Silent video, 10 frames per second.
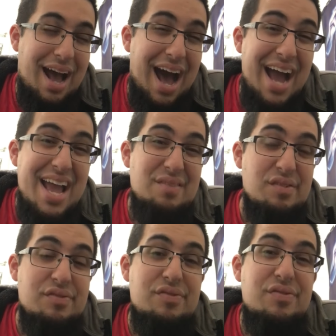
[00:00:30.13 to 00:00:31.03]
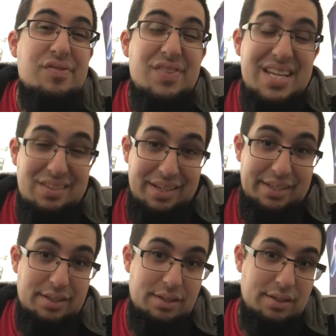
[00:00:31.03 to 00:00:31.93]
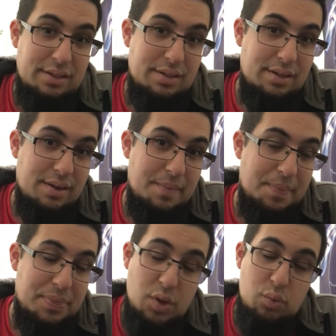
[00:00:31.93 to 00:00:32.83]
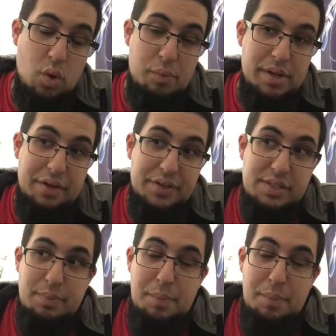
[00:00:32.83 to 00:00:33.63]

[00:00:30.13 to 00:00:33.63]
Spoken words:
I have a feeling, don't quote me on this,